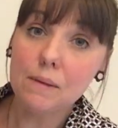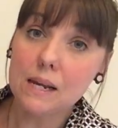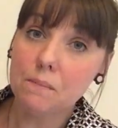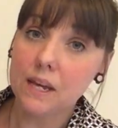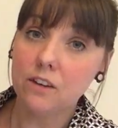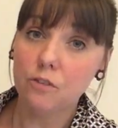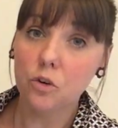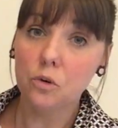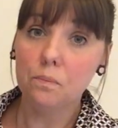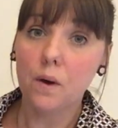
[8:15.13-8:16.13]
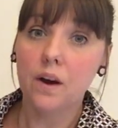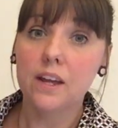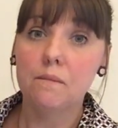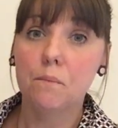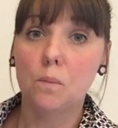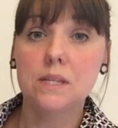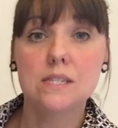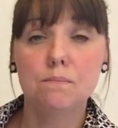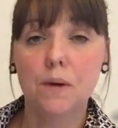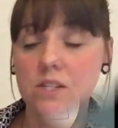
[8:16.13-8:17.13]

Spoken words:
Emily Pinafore by Bobbins and